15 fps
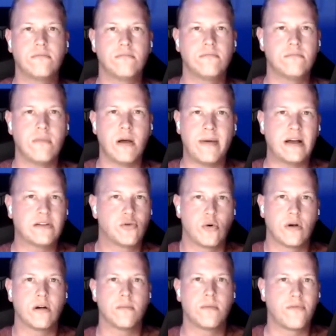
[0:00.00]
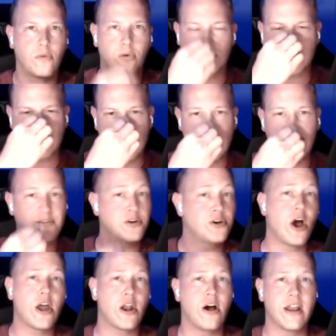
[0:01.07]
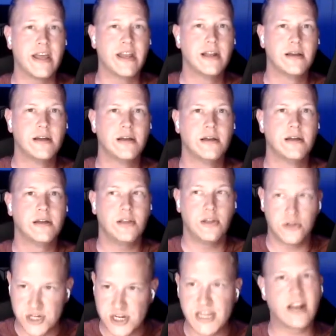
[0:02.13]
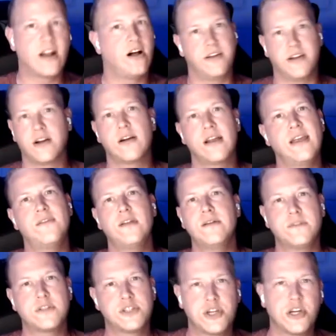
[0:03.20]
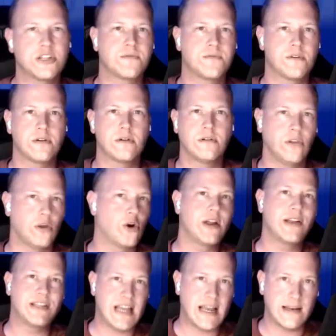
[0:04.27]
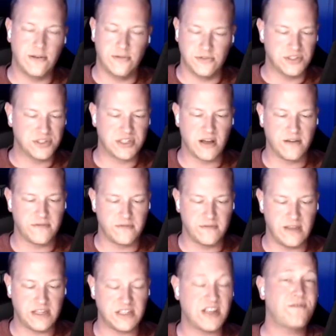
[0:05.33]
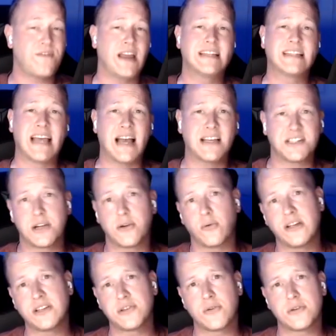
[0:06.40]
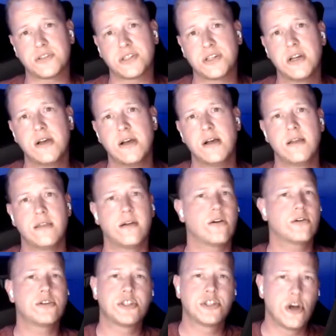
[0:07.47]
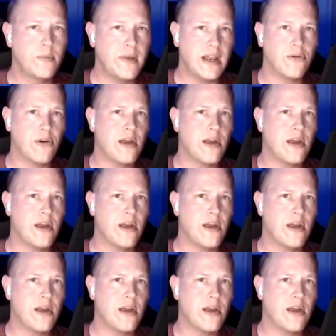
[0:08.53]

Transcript: about Twitter before today. If you're not on it, you should get on there, even if it's just for learning tech news and stuff. It is a fantastic resource. There are so many great